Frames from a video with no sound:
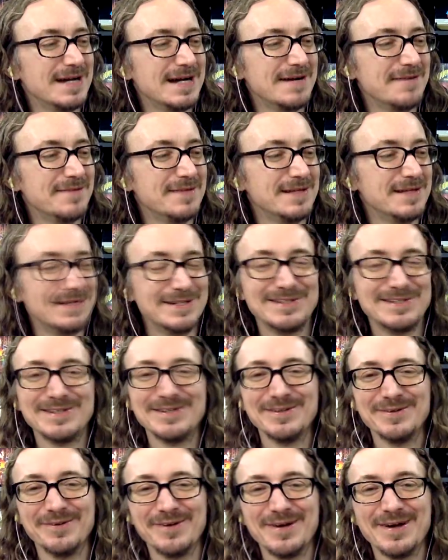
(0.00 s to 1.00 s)
have that
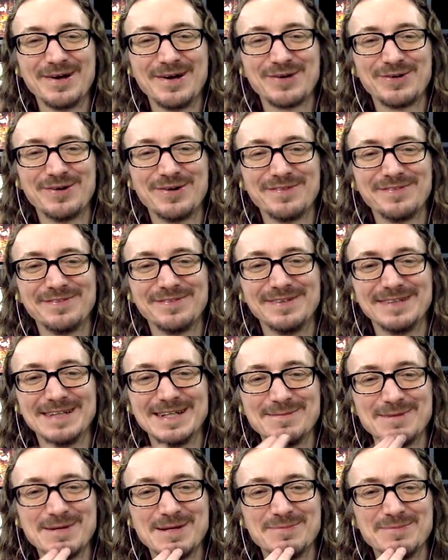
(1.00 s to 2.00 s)
Nintendo knockoff thing.
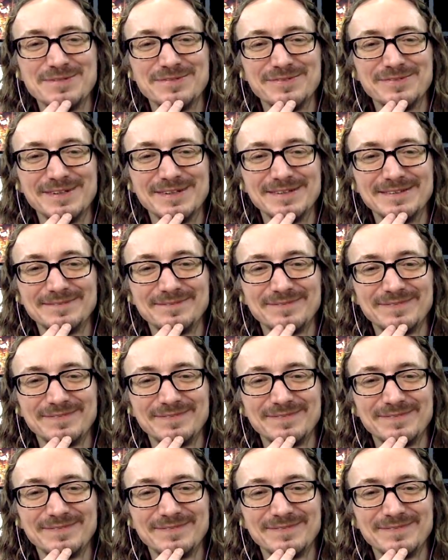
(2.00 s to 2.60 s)
That might be fun.